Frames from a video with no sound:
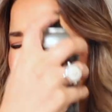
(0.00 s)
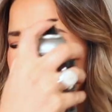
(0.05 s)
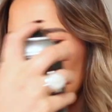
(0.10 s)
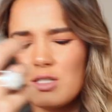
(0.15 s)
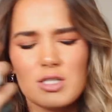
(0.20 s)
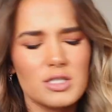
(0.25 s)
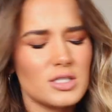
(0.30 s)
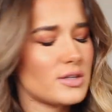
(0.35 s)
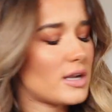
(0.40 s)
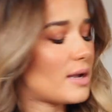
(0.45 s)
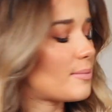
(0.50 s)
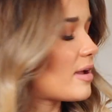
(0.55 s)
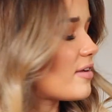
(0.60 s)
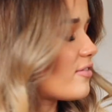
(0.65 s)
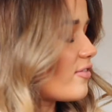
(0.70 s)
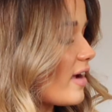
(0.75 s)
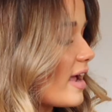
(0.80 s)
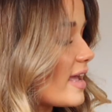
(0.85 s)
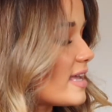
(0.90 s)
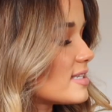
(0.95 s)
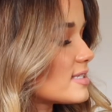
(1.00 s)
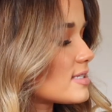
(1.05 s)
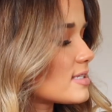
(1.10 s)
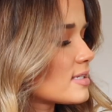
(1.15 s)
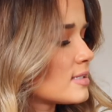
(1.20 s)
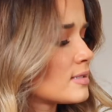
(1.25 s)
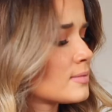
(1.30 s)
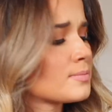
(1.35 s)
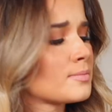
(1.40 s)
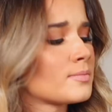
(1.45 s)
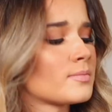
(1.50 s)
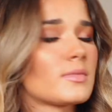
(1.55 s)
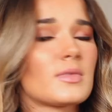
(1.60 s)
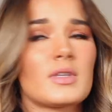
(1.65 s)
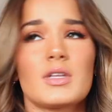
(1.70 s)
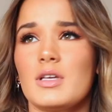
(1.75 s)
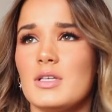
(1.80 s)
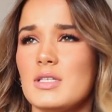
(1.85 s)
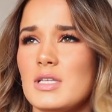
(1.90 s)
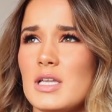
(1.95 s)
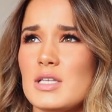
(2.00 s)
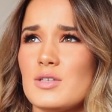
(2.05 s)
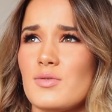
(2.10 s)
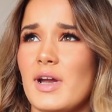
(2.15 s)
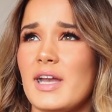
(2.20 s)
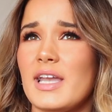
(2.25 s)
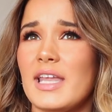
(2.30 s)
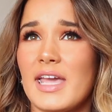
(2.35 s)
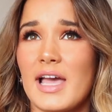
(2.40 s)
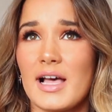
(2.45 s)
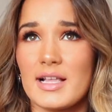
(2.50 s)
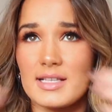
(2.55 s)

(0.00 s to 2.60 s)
and just around my face, because it is raining